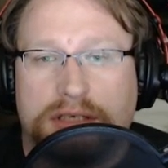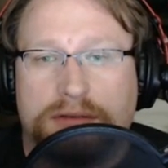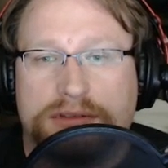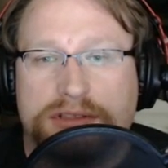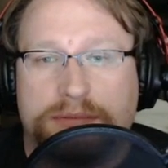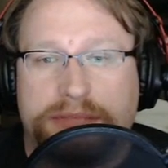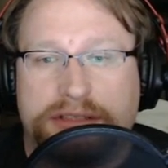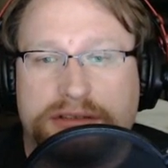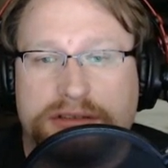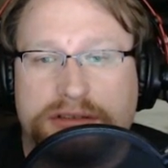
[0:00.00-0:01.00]
That wasn't a
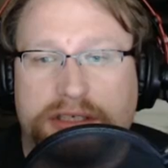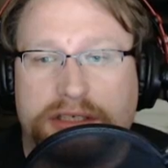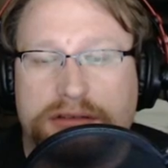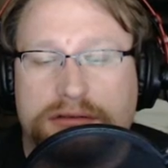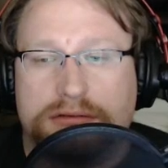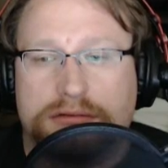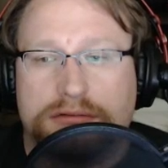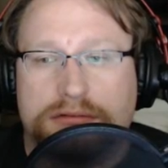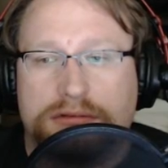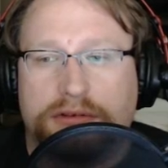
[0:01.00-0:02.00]
piece of shit.
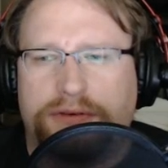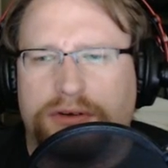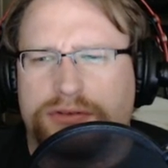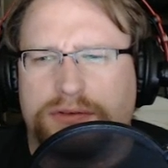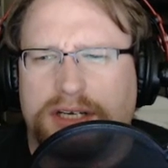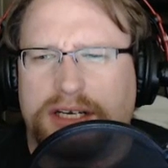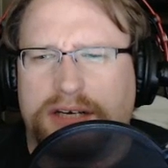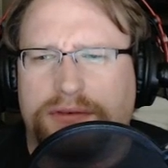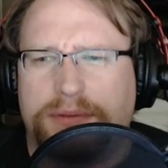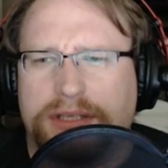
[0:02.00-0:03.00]
The first one.
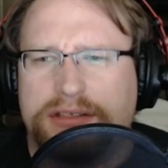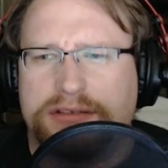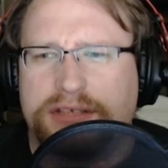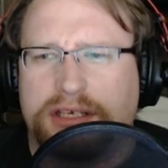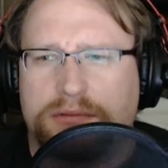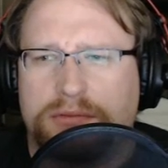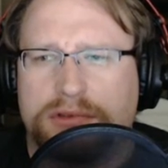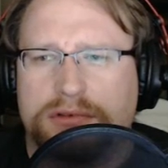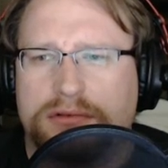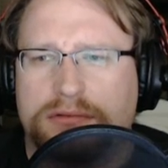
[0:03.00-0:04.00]
I never played the
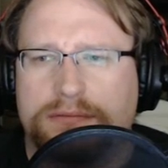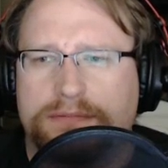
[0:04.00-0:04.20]
second one.